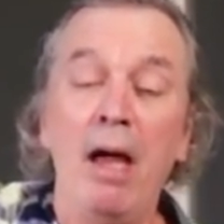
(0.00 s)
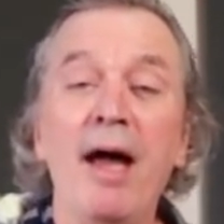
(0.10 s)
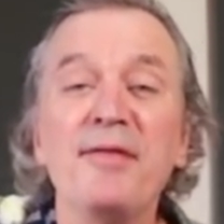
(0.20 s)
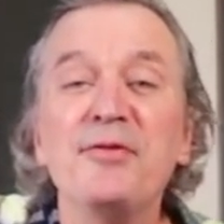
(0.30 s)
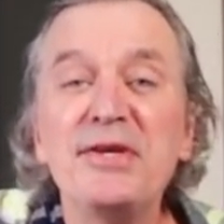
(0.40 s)

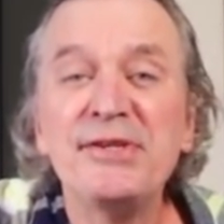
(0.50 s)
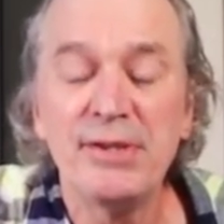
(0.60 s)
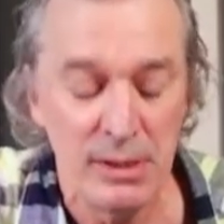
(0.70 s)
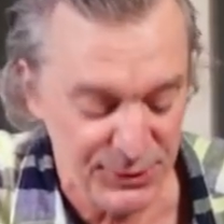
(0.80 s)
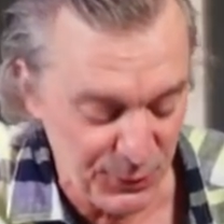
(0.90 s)
And this
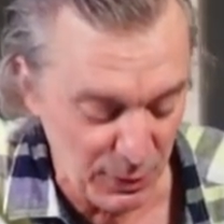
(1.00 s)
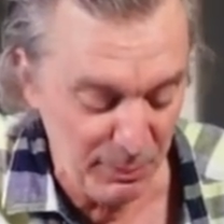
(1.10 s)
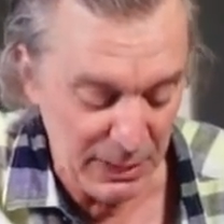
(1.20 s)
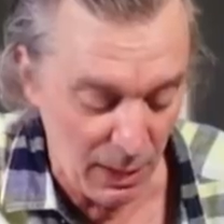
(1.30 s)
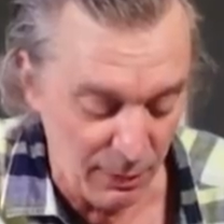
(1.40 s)
is going to
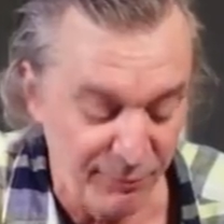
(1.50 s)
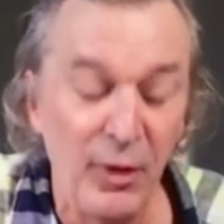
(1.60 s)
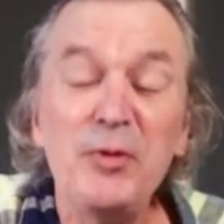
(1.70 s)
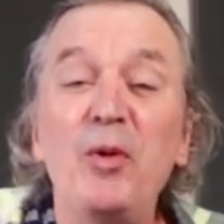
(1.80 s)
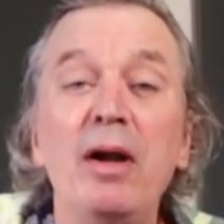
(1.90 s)
be a
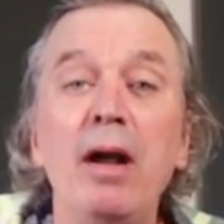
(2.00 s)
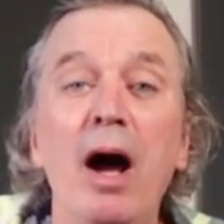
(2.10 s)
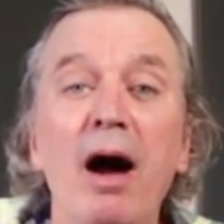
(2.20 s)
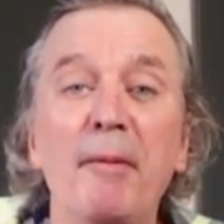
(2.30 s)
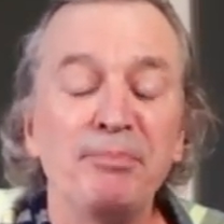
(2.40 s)
fun one.
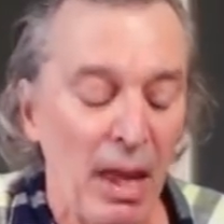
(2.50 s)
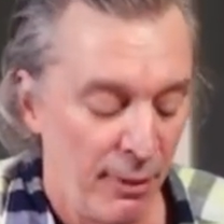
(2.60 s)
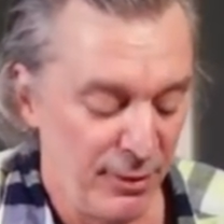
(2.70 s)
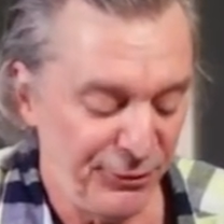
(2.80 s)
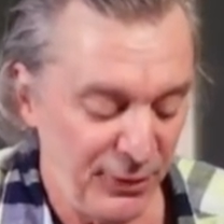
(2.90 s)
Um,
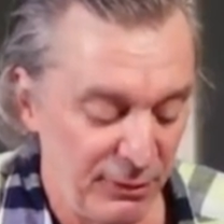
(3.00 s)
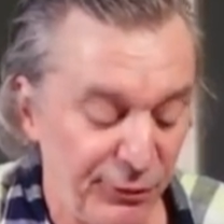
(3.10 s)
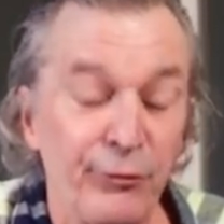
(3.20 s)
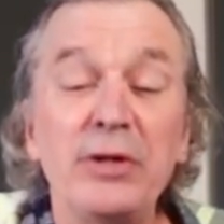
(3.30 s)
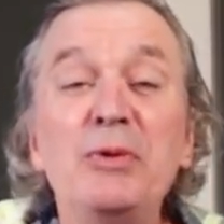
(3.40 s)
this
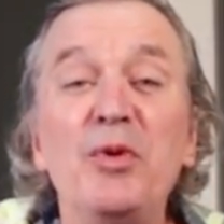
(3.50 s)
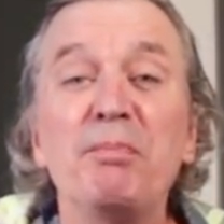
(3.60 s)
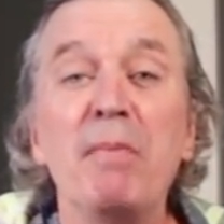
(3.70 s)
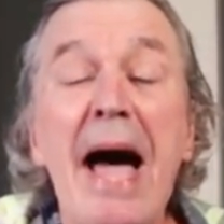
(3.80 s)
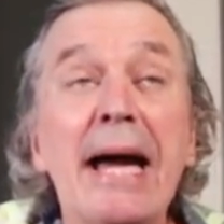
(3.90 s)
is
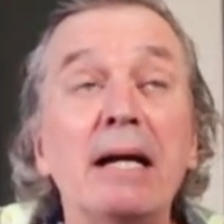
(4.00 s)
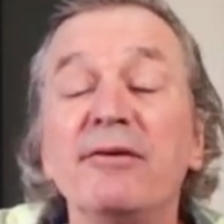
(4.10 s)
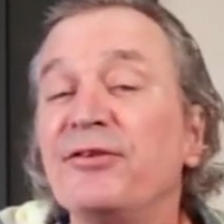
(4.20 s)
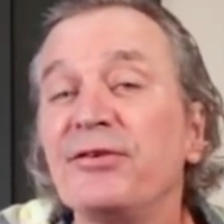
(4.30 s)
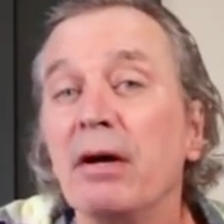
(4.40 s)
Fleetwood
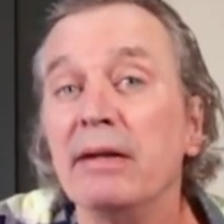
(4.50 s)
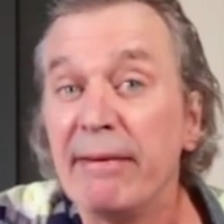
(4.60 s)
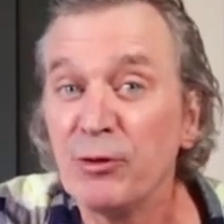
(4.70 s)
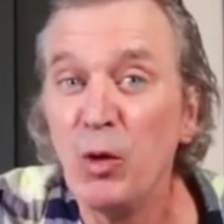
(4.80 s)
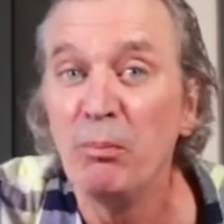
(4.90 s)
Mac's uh,
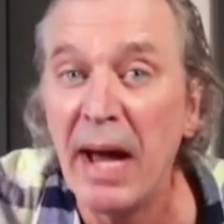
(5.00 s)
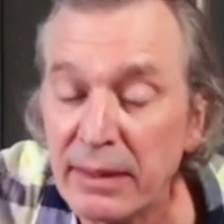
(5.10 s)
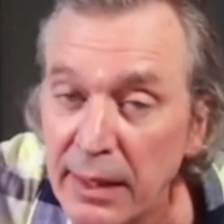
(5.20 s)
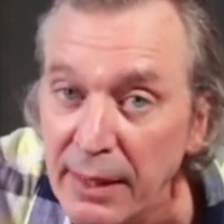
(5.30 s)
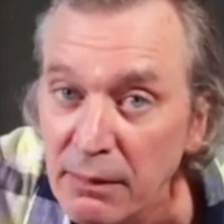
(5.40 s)
Never Going
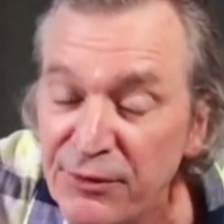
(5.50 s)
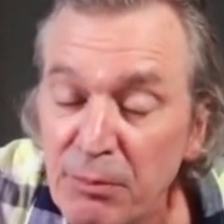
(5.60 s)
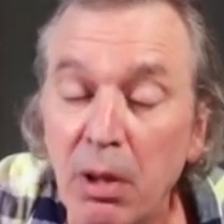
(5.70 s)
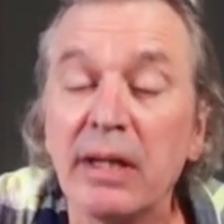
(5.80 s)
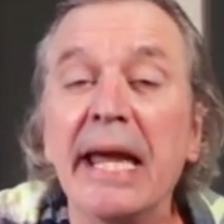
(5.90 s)
Back Again, Lindsey
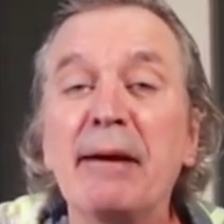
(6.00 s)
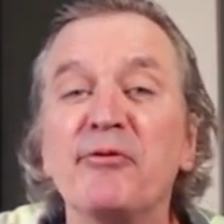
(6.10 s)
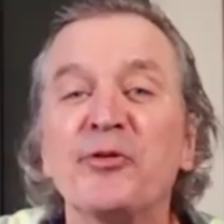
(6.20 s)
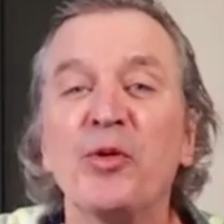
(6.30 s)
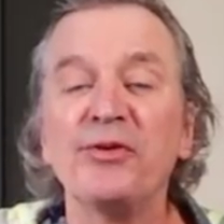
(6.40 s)
Buckingham,
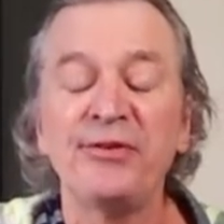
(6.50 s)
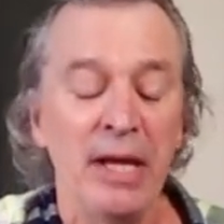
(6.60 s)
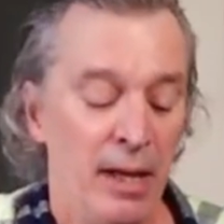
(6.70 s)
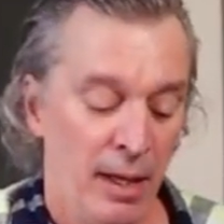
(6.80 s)
of course.